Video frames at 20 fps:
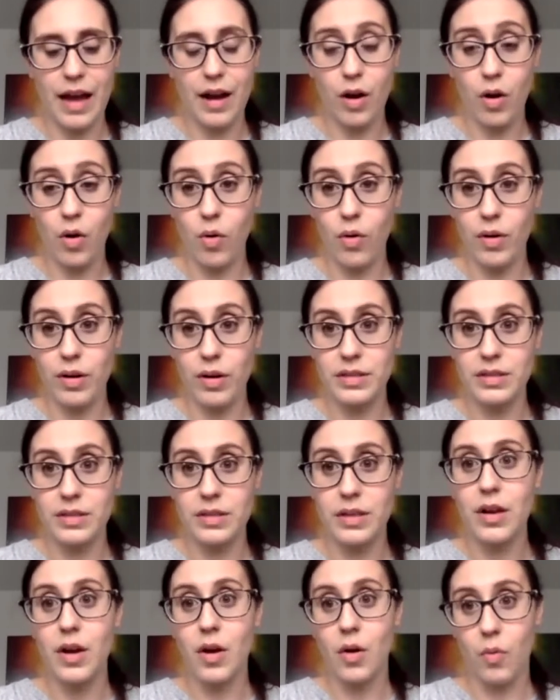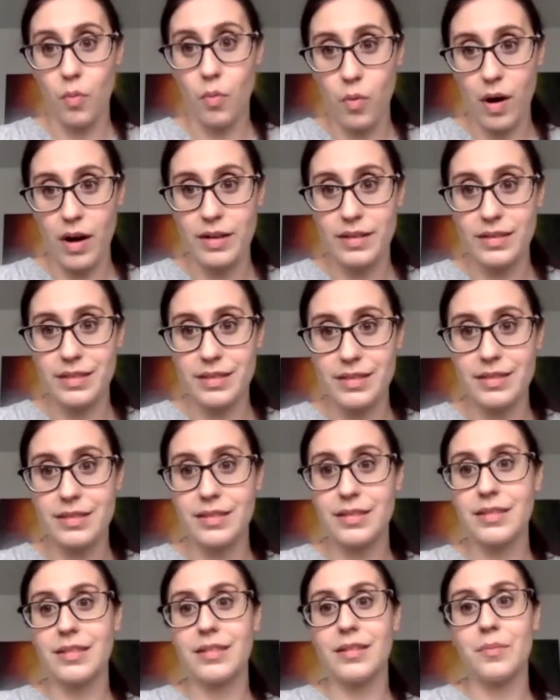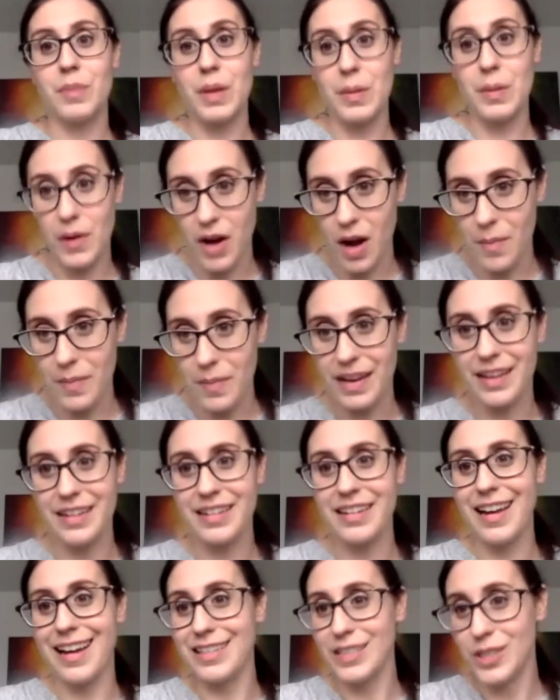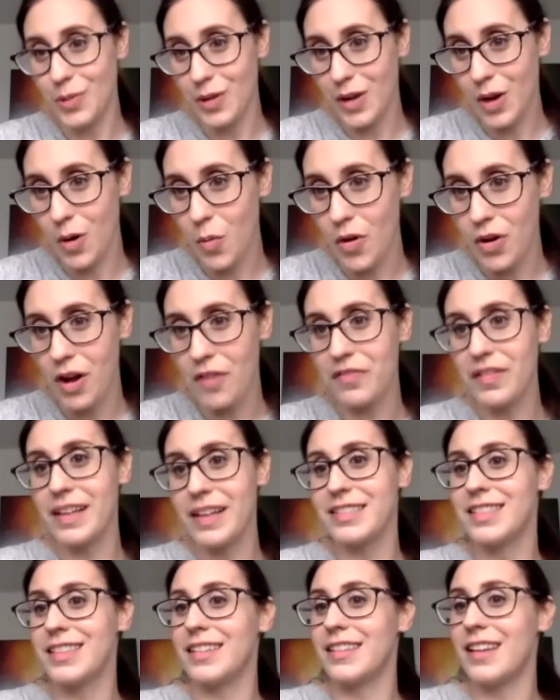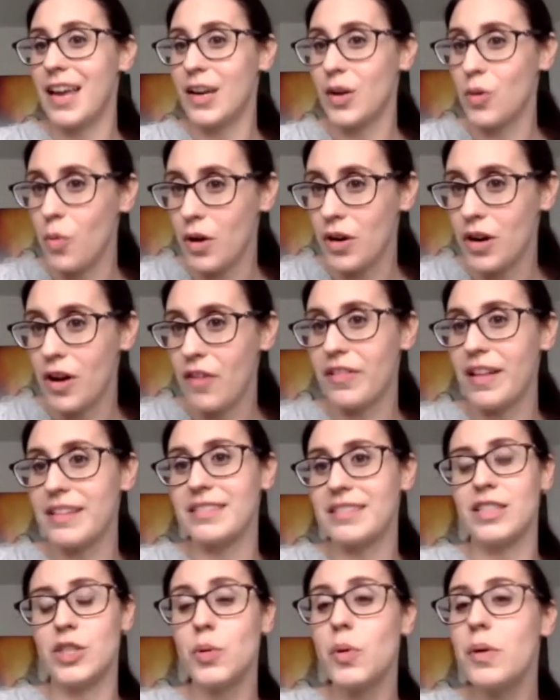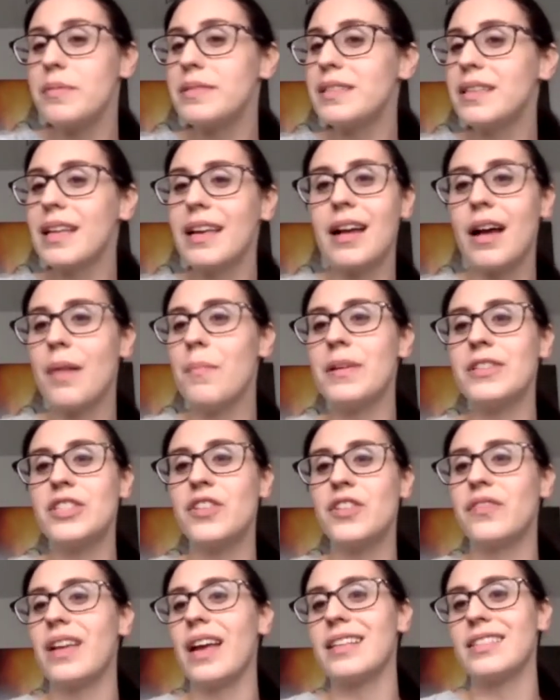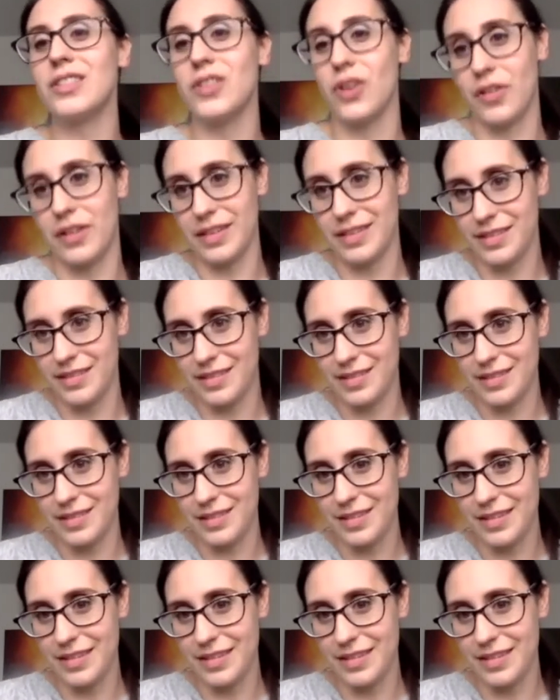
course was people coming in and doing a one-off lesson and a one-off lesson. So it was like a bunch of guest artists.